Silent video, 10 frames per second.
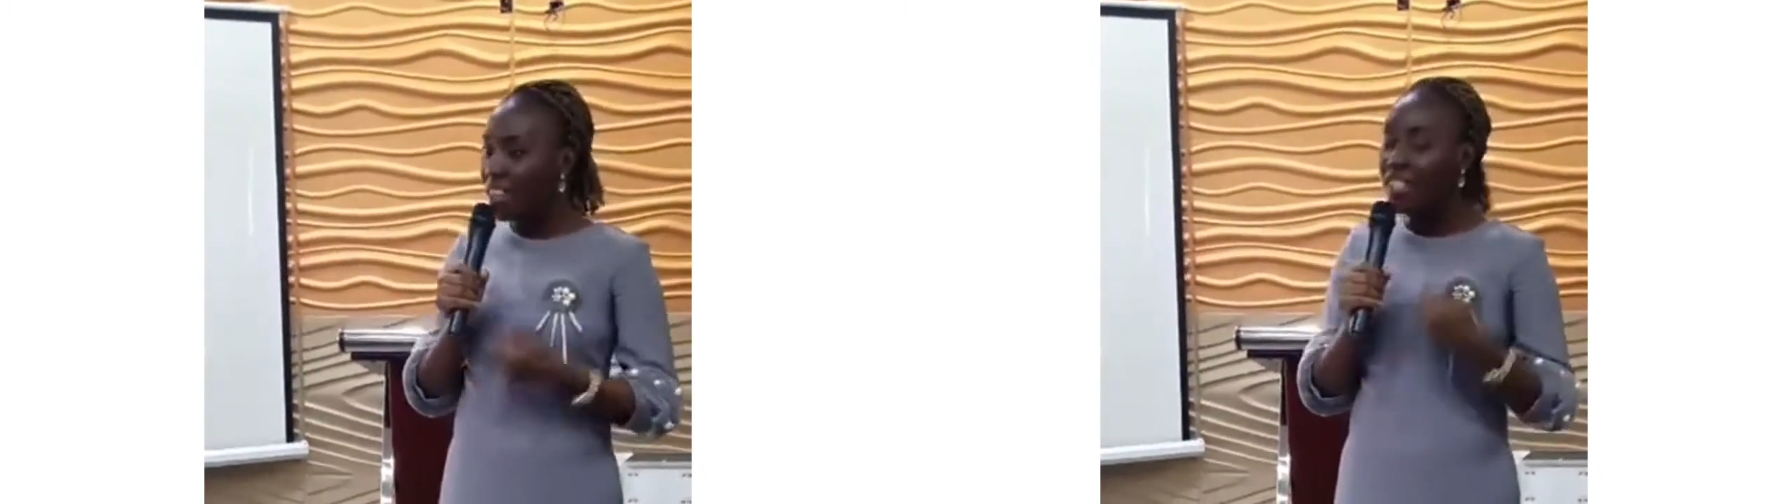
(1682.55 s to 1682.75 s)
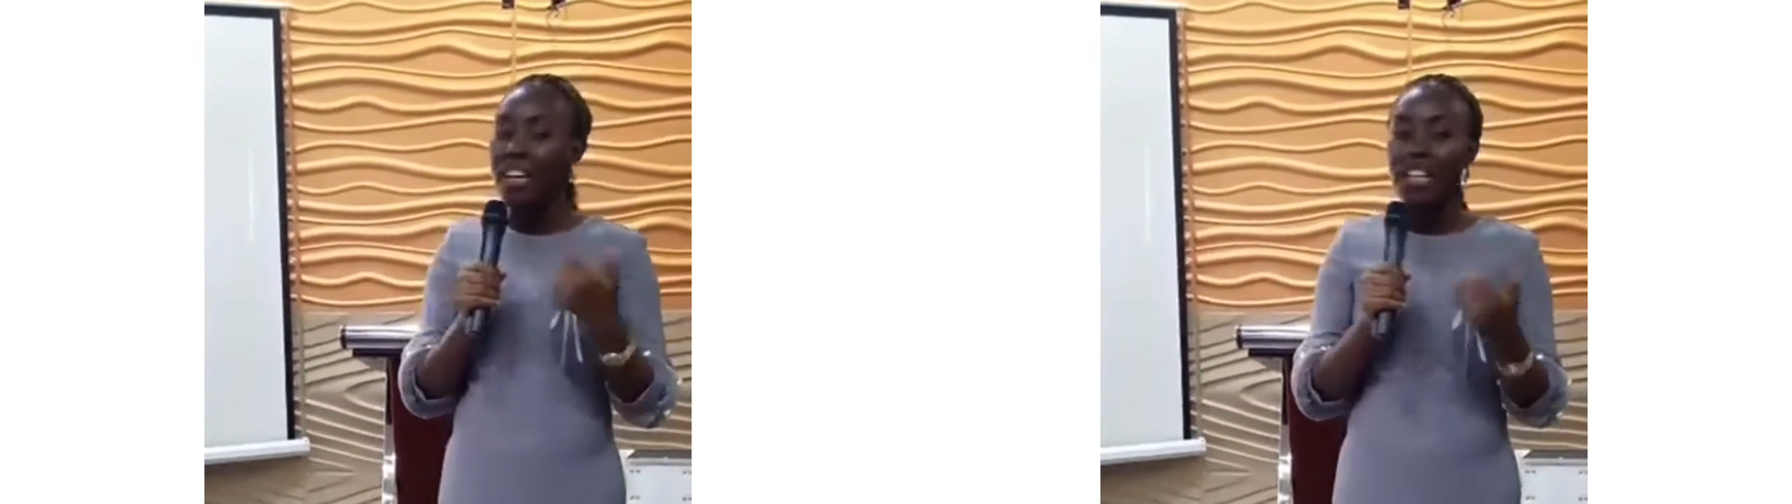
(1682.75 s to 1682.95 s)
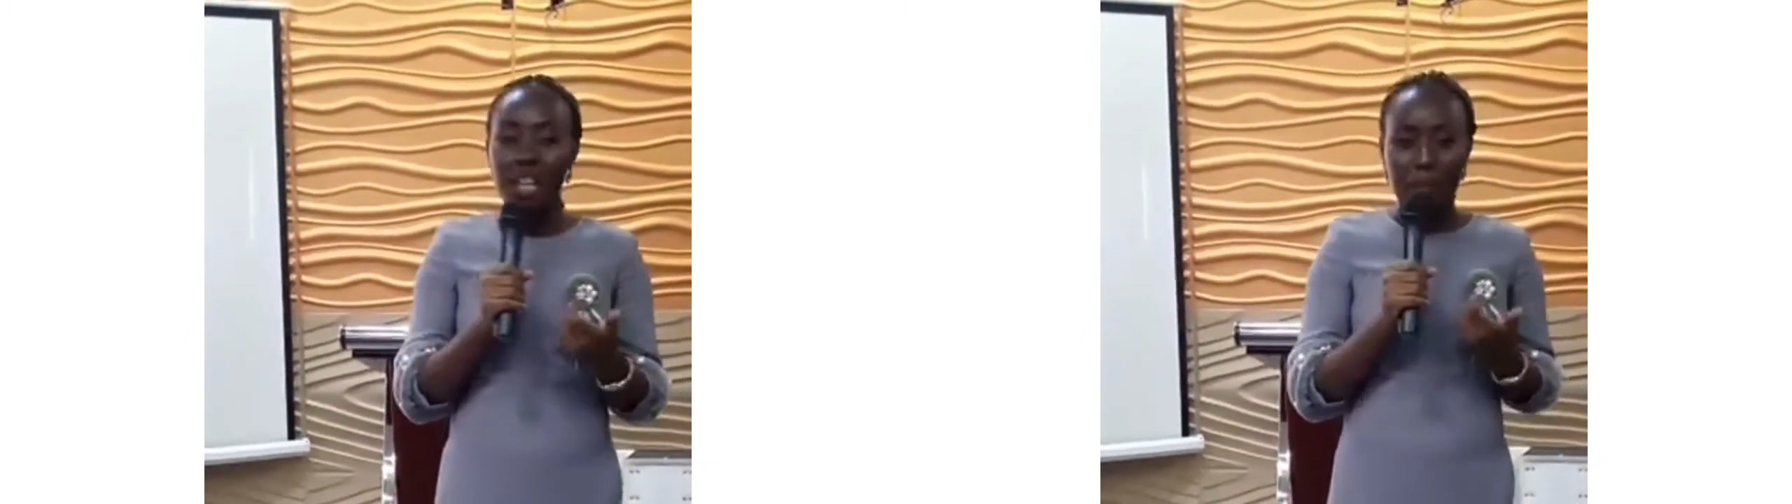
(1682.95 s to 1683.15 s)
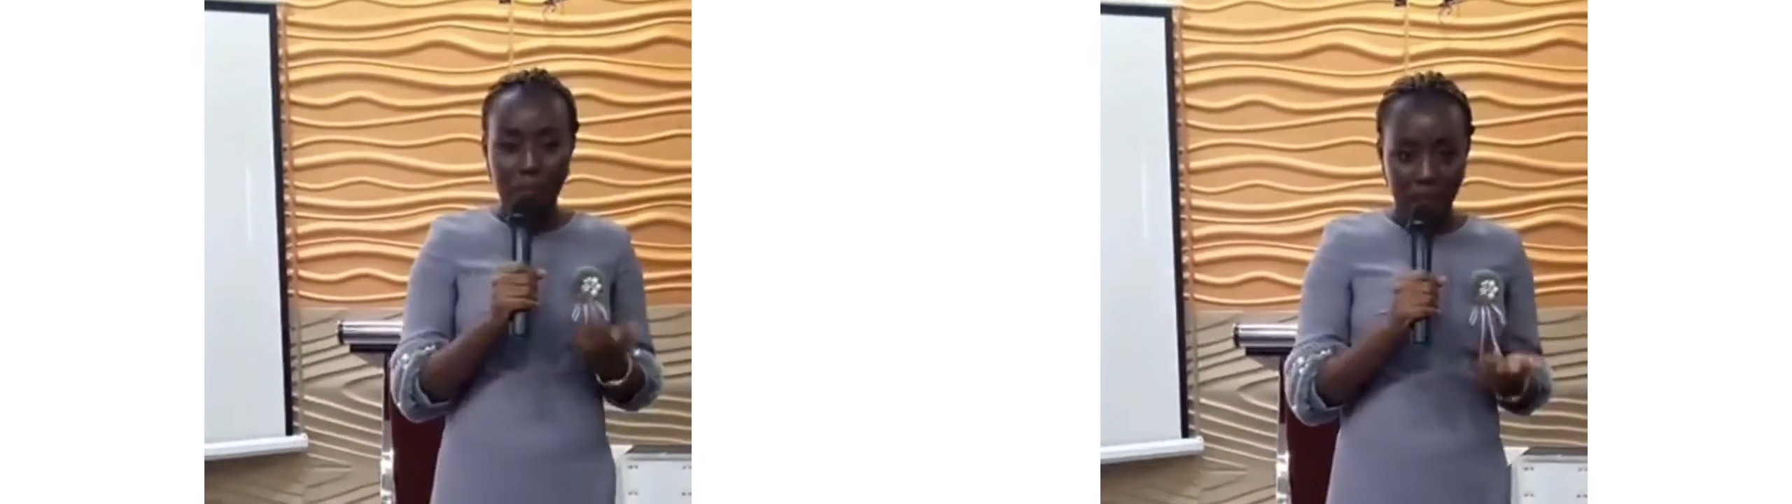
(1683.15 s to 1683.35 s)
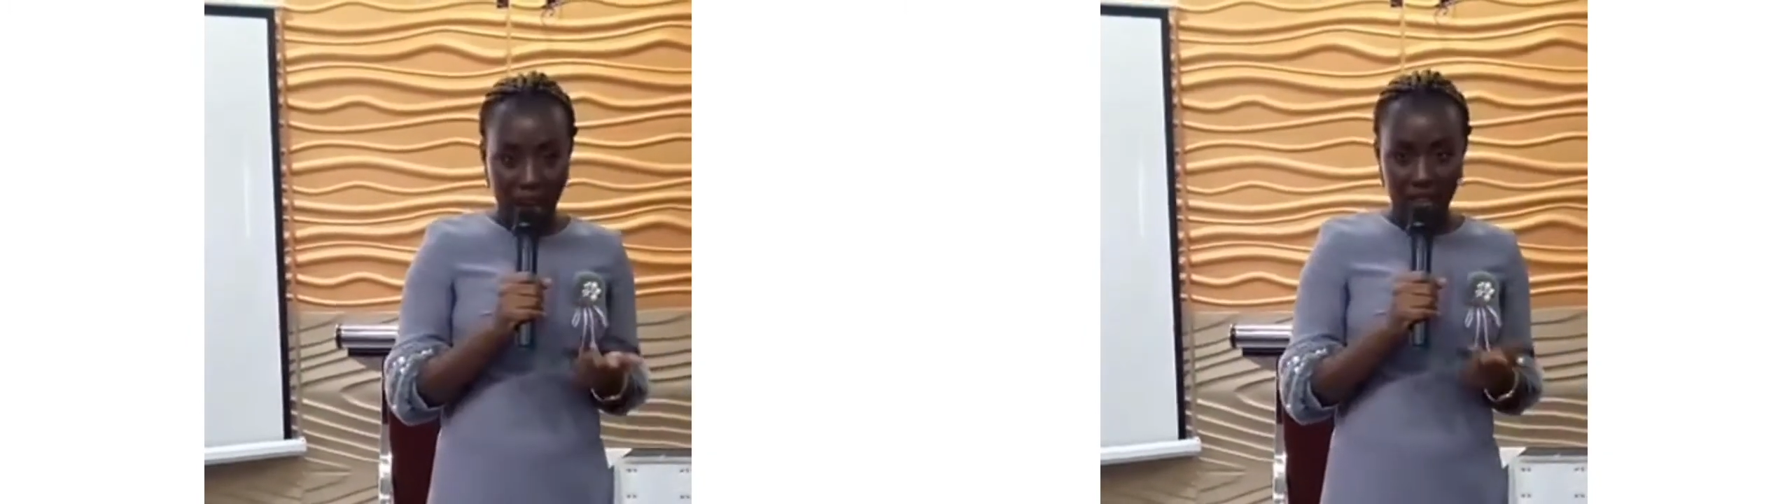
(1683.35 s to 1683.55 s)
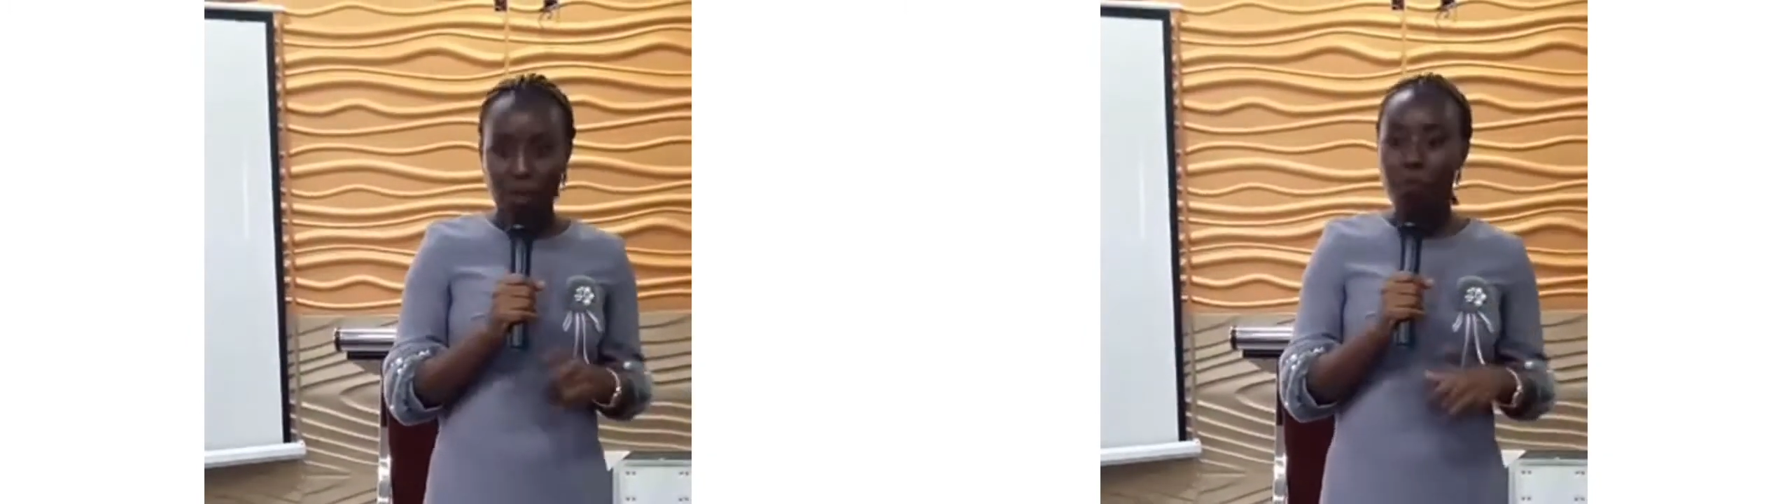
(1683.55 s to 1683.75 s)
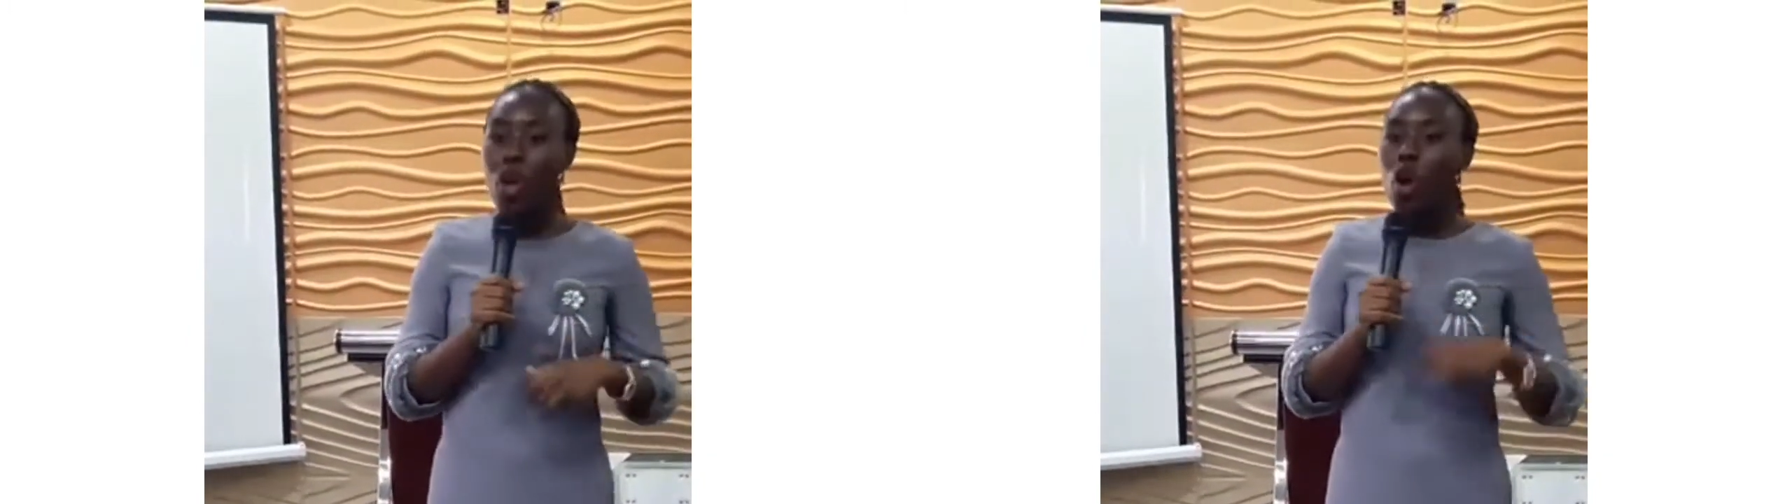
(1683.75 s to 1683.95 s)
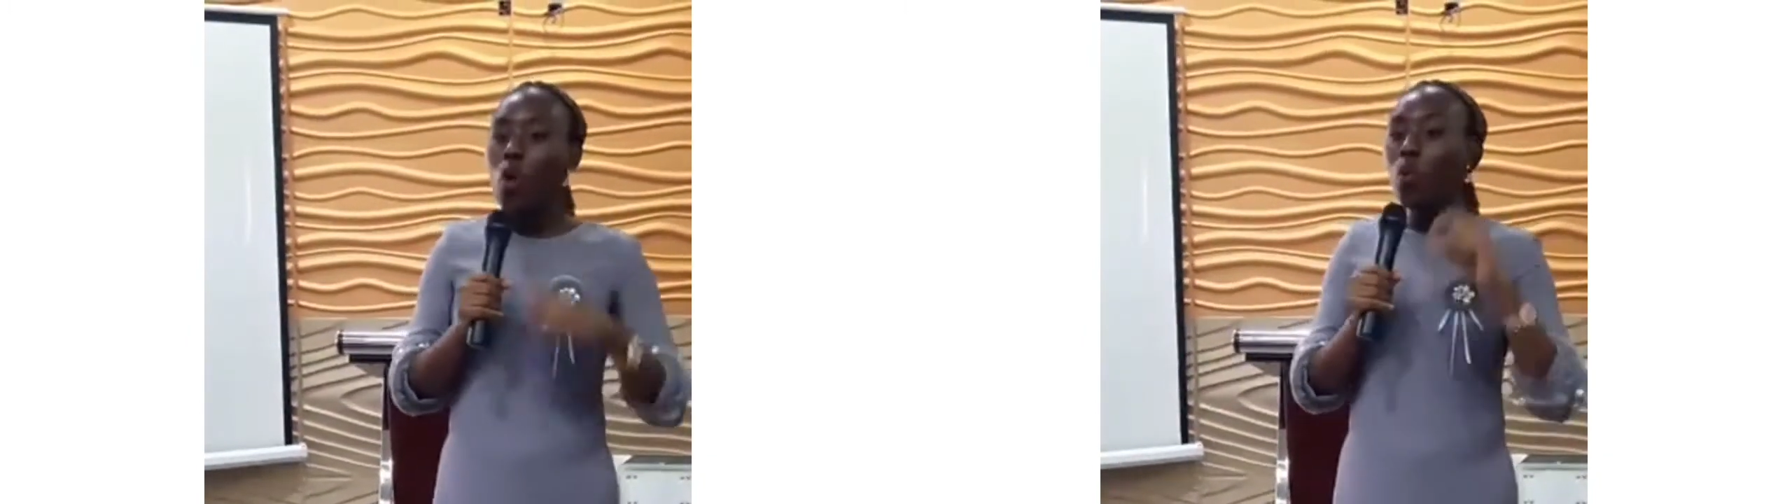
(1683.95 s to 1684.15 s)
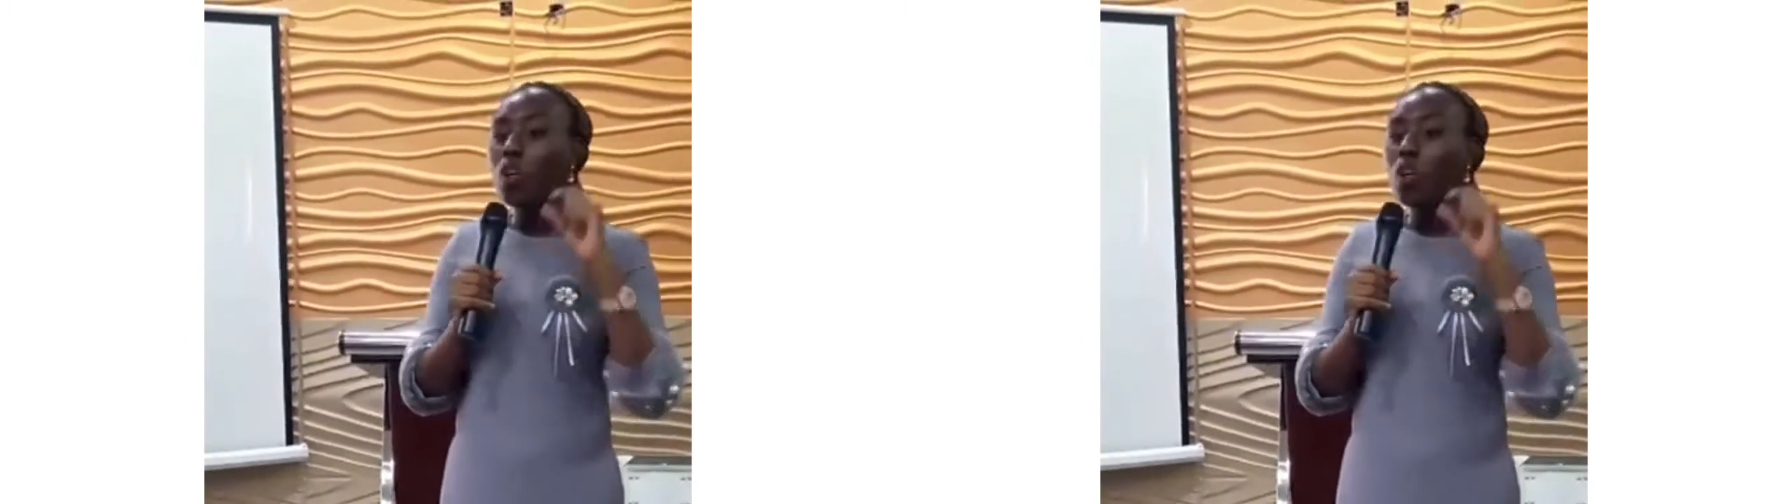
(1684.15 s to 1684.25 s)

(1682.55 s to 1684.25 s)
girls, open your